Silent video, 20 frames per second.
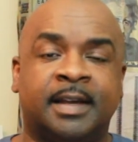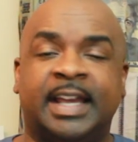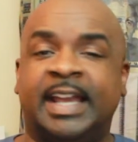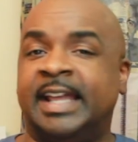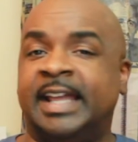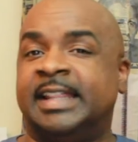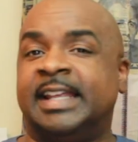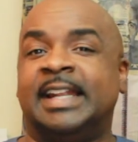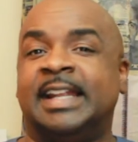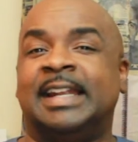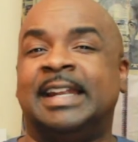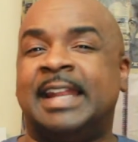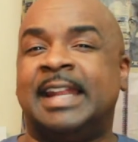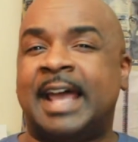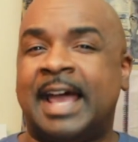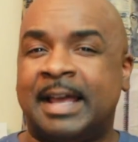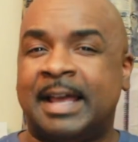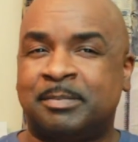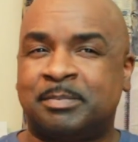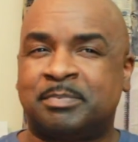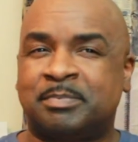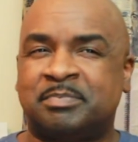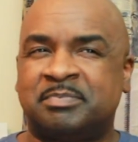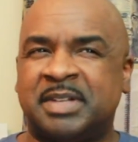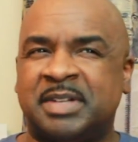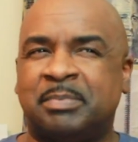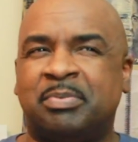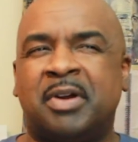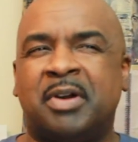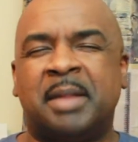And
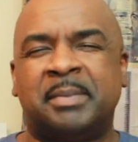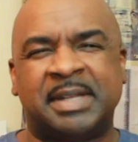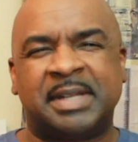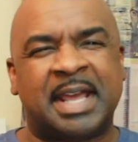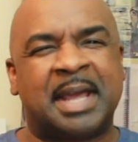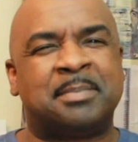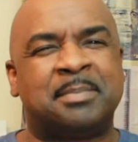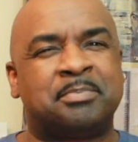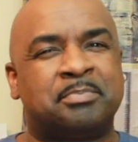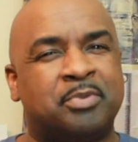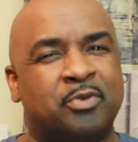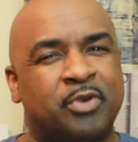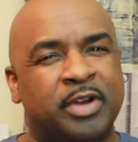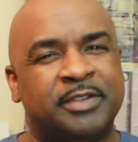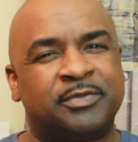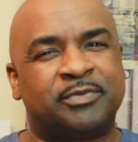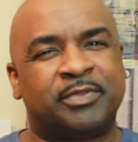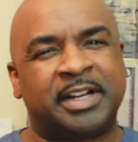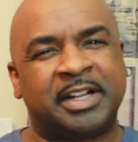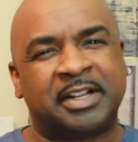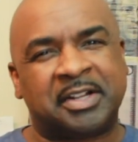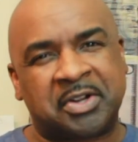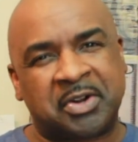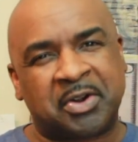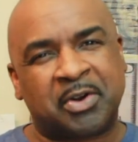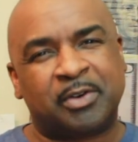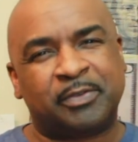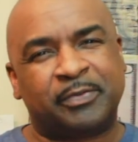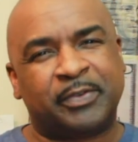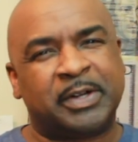they're probably not boyfriend and
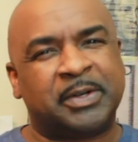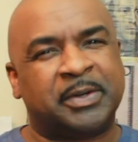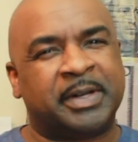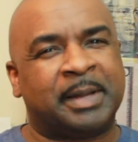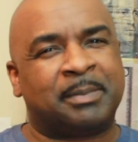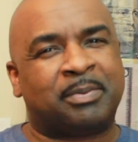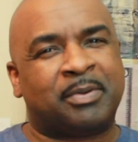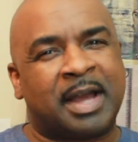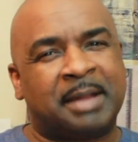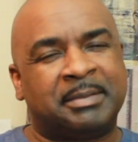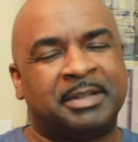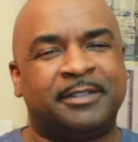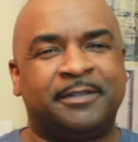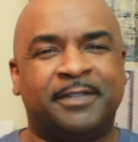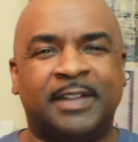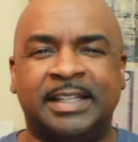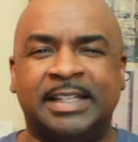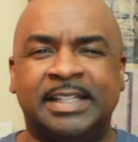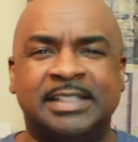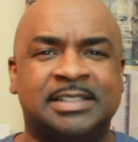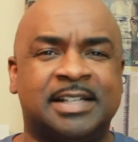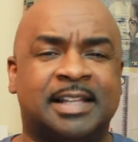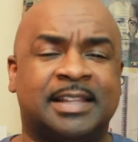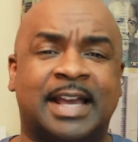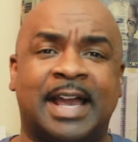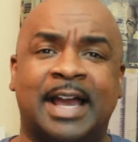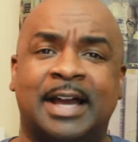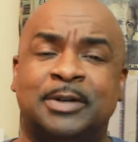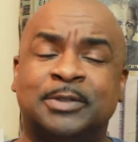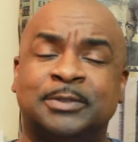girlfriend, or they're probably feeling each
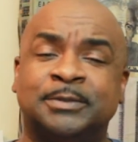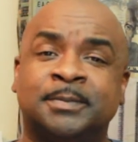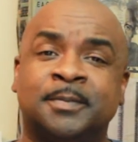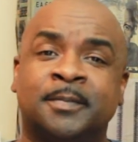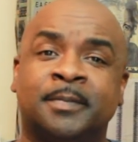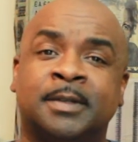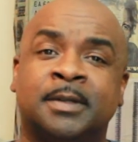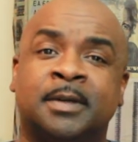other out.